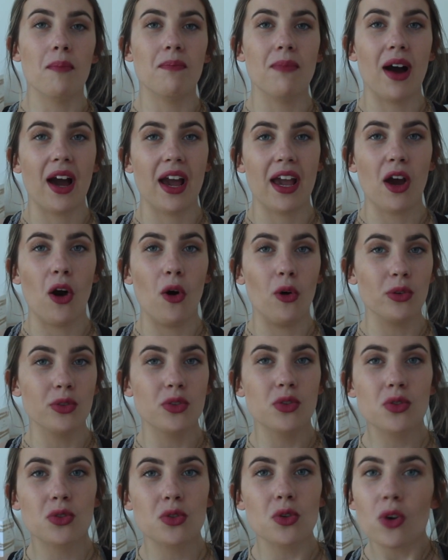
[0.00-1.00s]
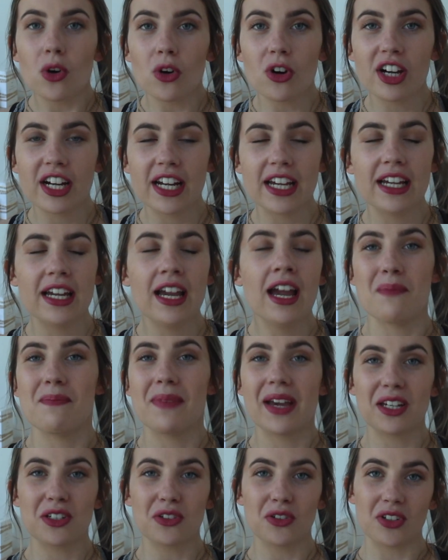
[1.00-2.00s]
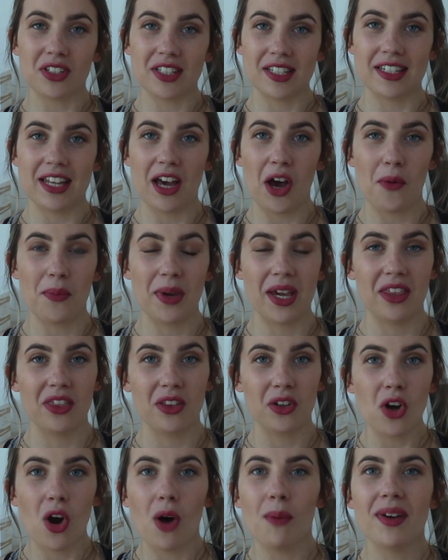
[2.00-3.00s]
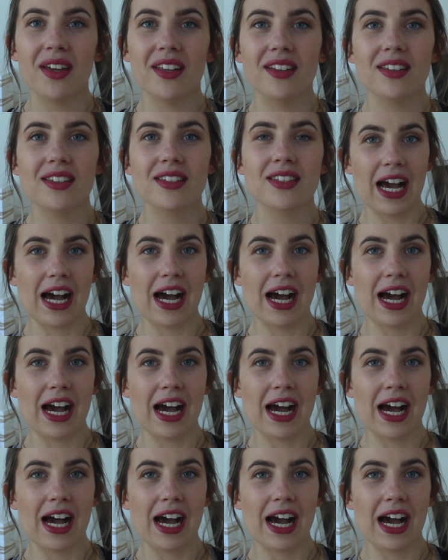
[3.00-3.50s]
my whole story, then make sure to tell me in the comments,